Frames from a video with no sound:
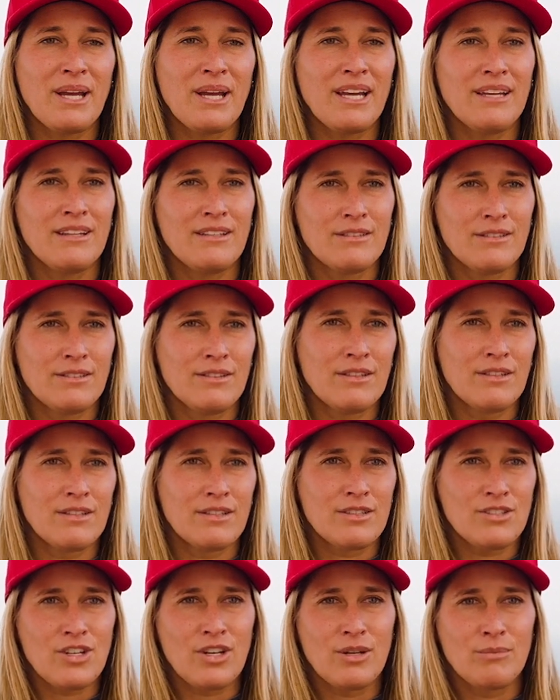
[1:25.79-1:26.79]
On
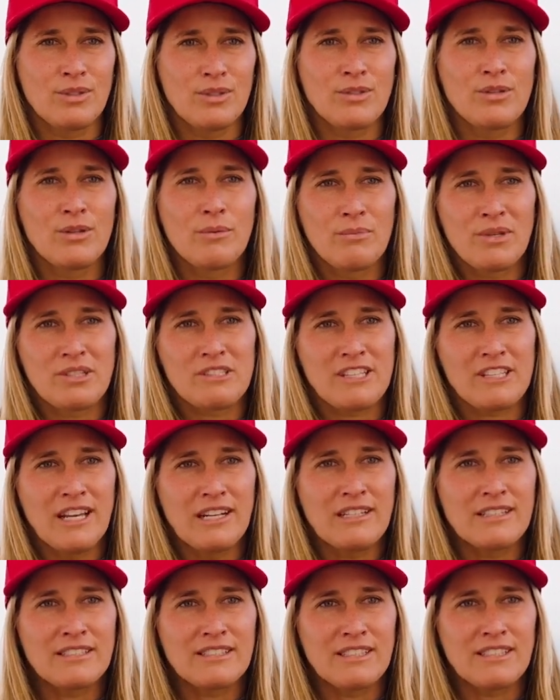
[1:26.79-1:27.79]
the German Olympic
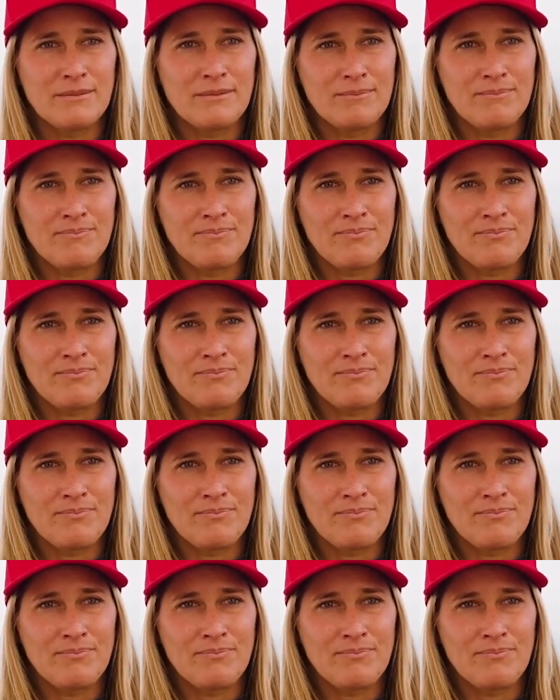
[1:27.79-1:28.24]
sailing team.